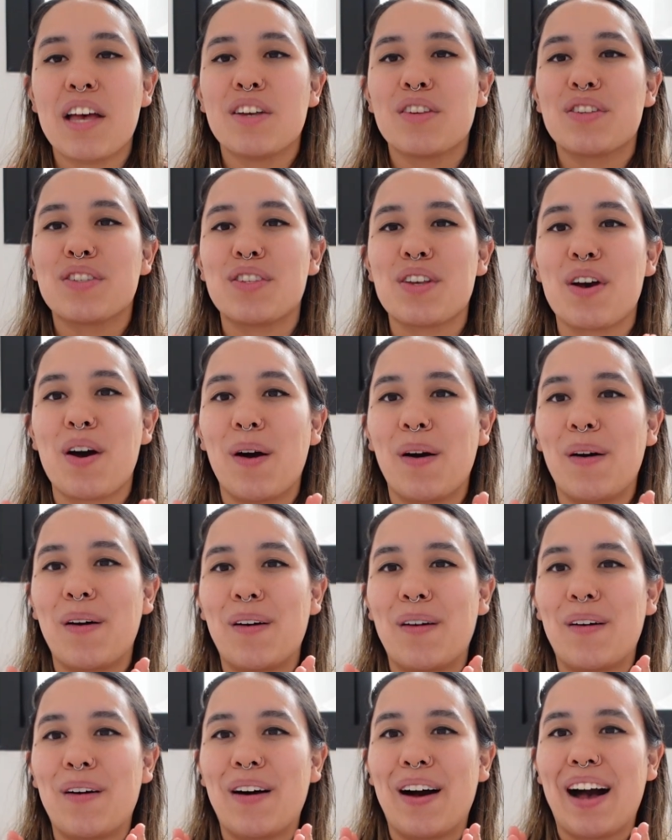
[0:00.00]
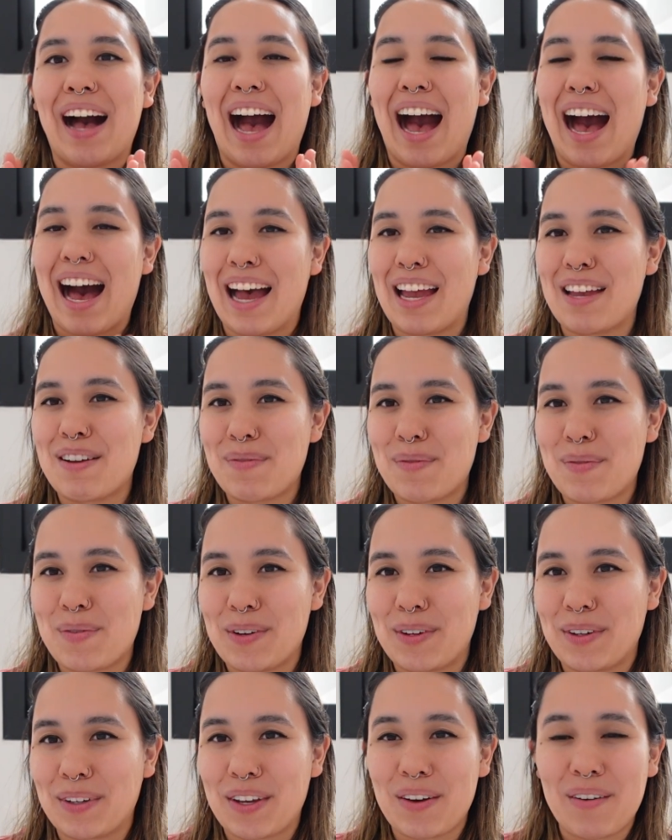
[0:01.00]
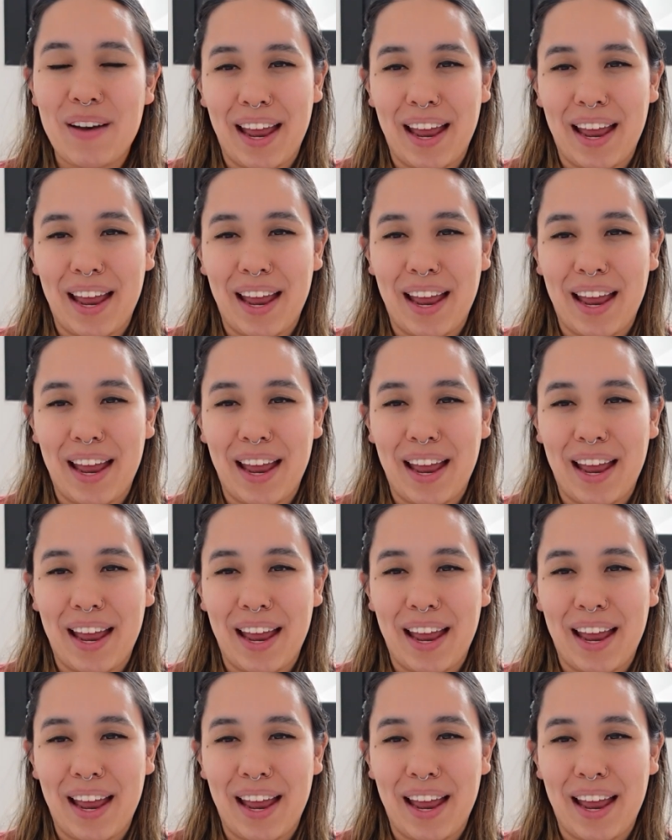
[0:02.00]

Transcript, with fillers: So I will go